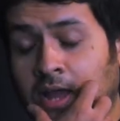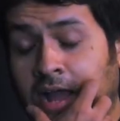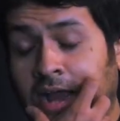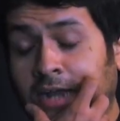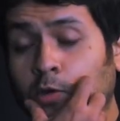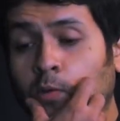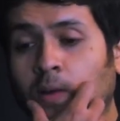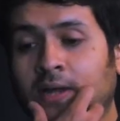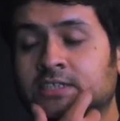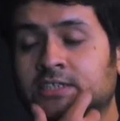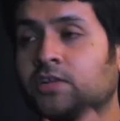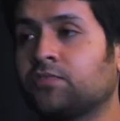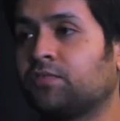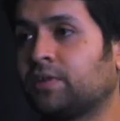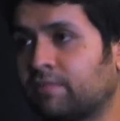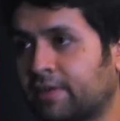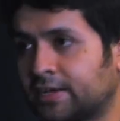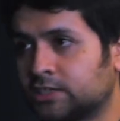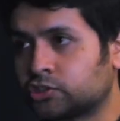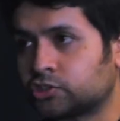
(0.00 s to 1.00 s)
I don't actually
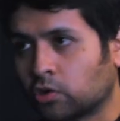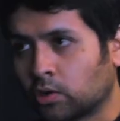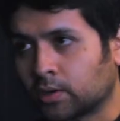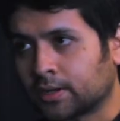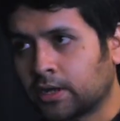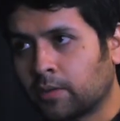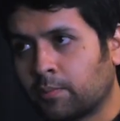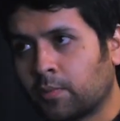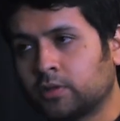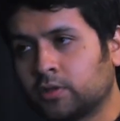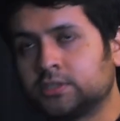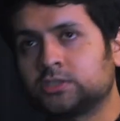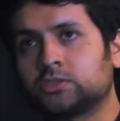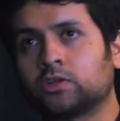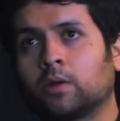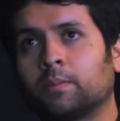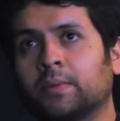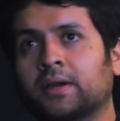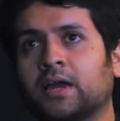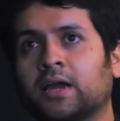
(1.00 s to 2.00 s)
feel very strongly about this
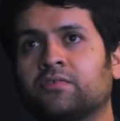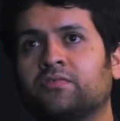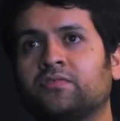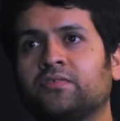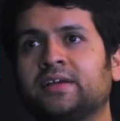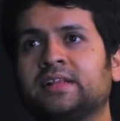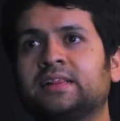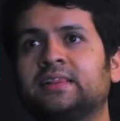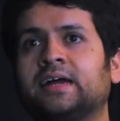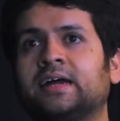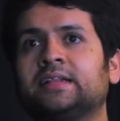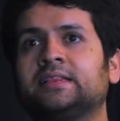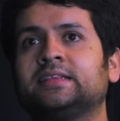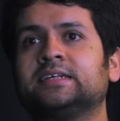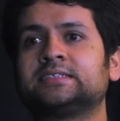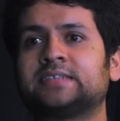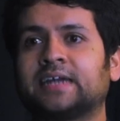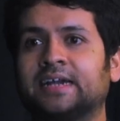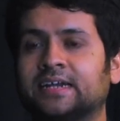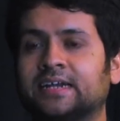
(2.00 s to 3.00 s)
topic. I feel that
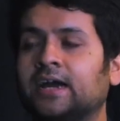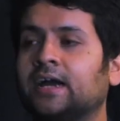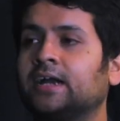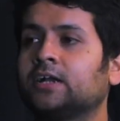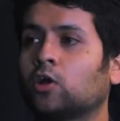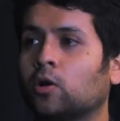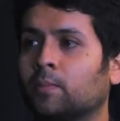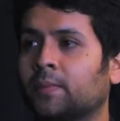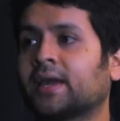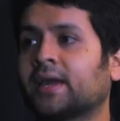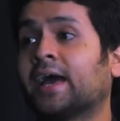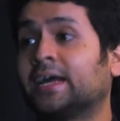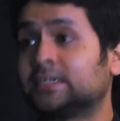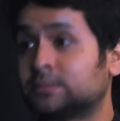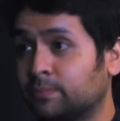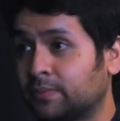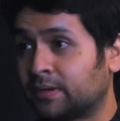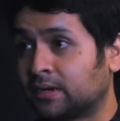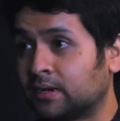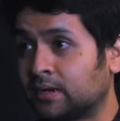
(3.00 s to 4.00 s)
this entire topic
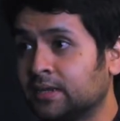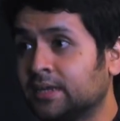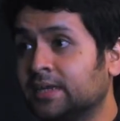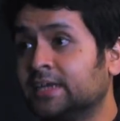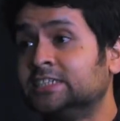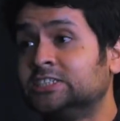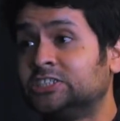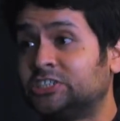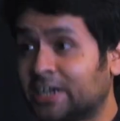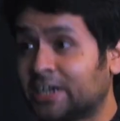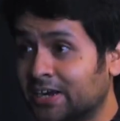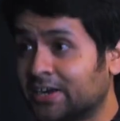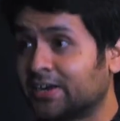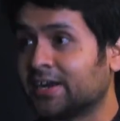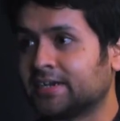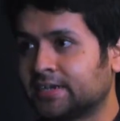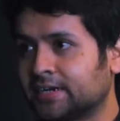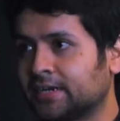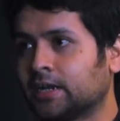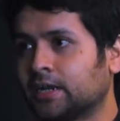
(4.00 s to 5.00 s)
has been
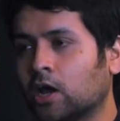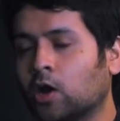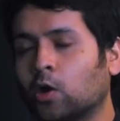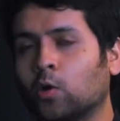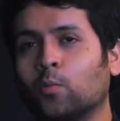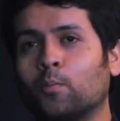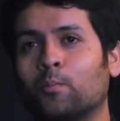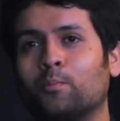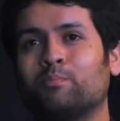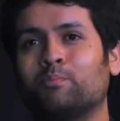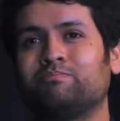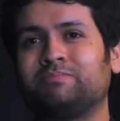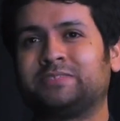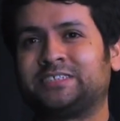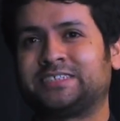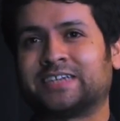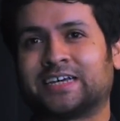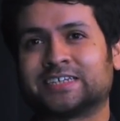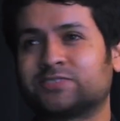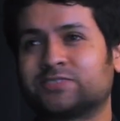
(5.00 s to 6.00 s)
generated now
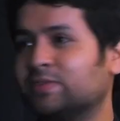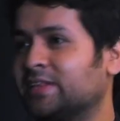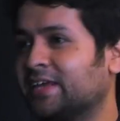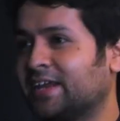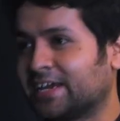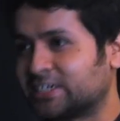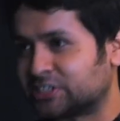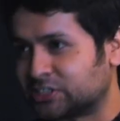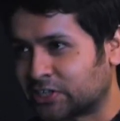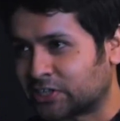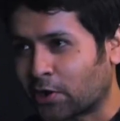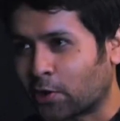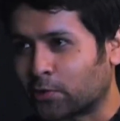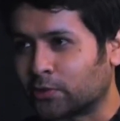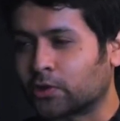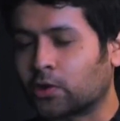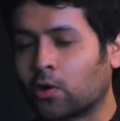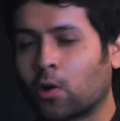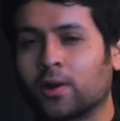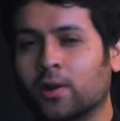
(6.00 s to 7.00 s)
just when the elections are
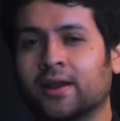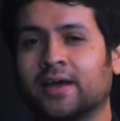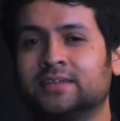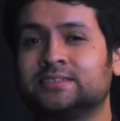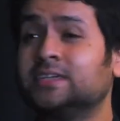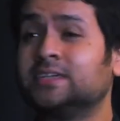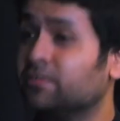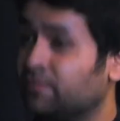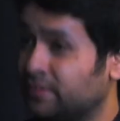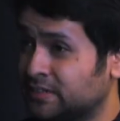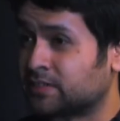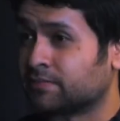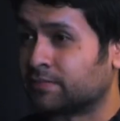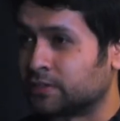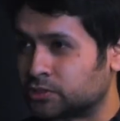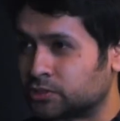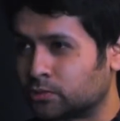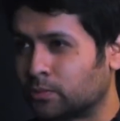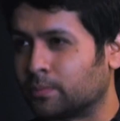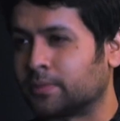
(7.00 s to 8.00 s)
around the corner as a divisive
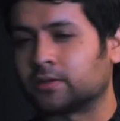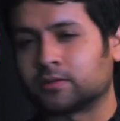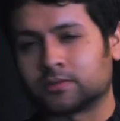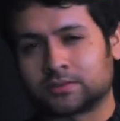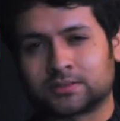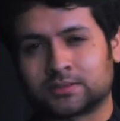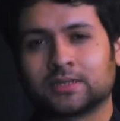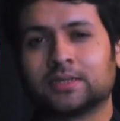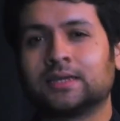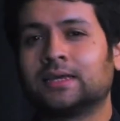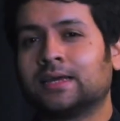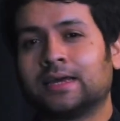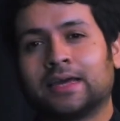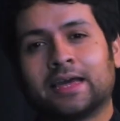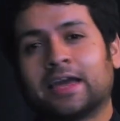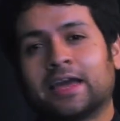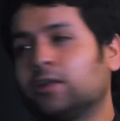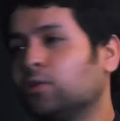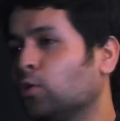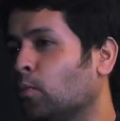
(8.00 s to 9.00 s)
issue, because
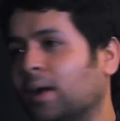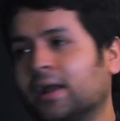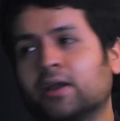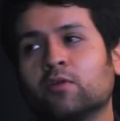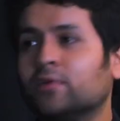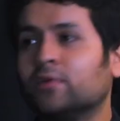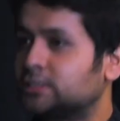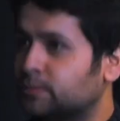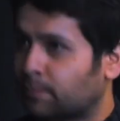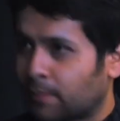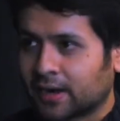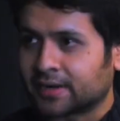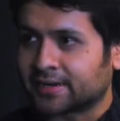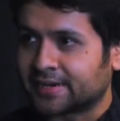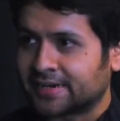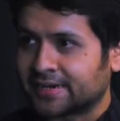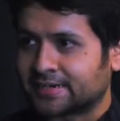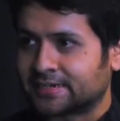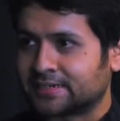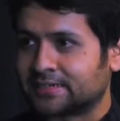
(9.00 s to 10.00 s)
no matter which
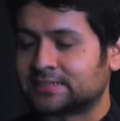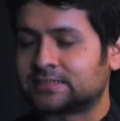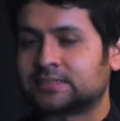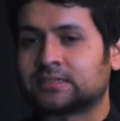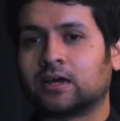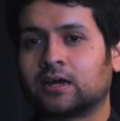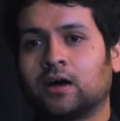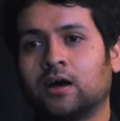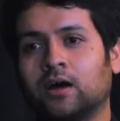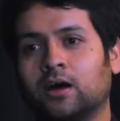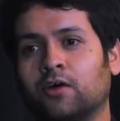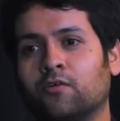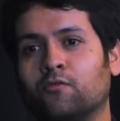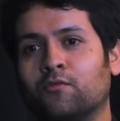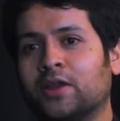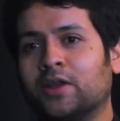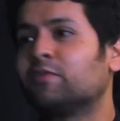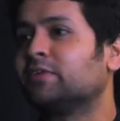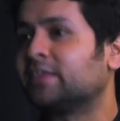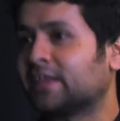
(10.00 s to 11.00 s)
party it is,
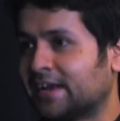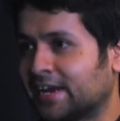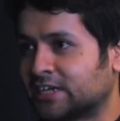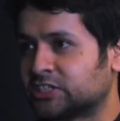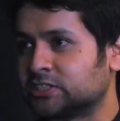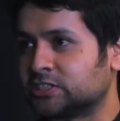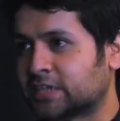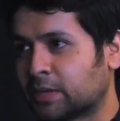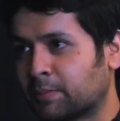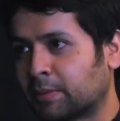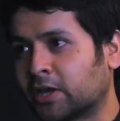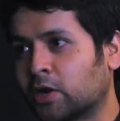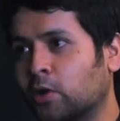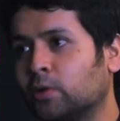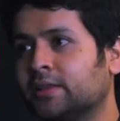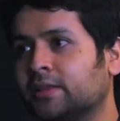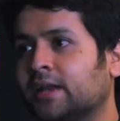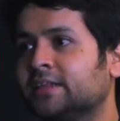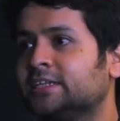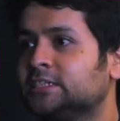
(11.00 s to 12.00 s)
whenever the elections coming
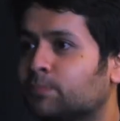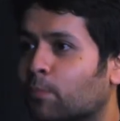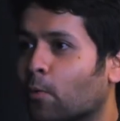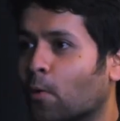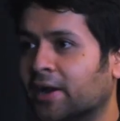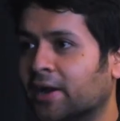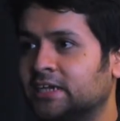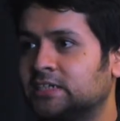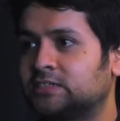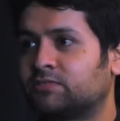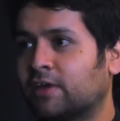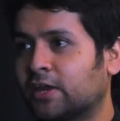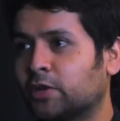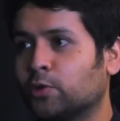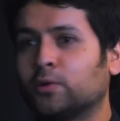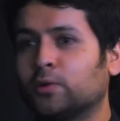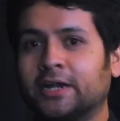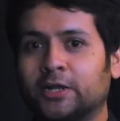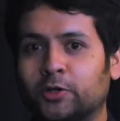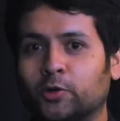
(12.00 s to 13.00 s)
around, there are just points where
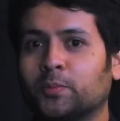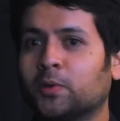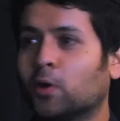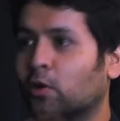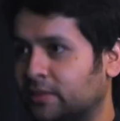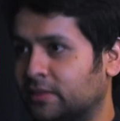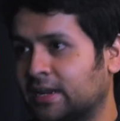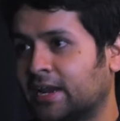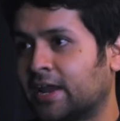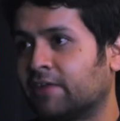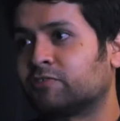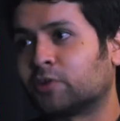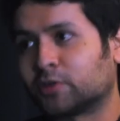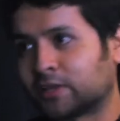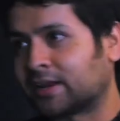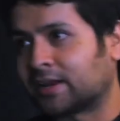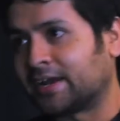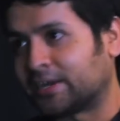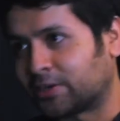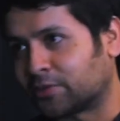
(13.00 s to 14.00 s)
you need to be on the left or
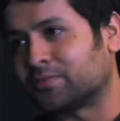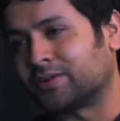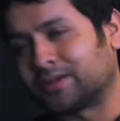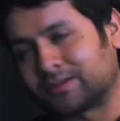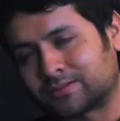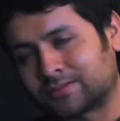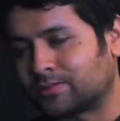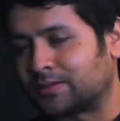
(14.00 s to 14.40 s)
the right of it.